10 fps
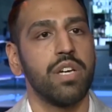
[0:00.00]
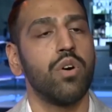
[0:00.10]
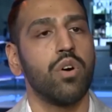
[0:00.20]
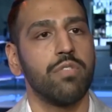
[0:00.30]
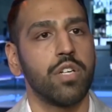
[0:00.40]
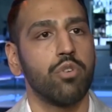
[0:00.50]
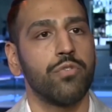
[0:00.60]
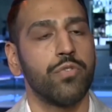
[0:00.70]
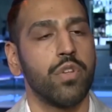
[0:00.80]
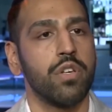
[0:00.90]
evolve and
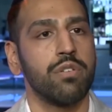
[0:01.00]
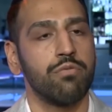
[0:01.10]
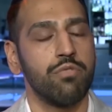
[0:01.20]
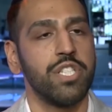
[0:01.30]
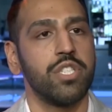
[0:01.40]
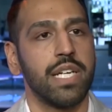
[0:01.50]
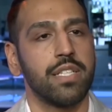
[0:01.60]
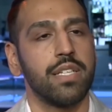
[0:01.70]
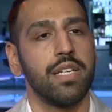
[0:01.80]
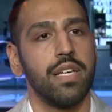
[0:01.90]
grow for the
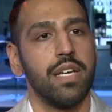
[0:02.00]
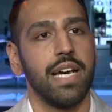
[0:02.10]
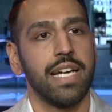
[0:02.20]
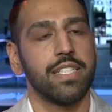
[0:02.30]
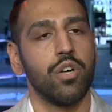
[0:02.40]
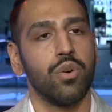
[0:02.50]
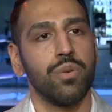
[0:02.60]
region at a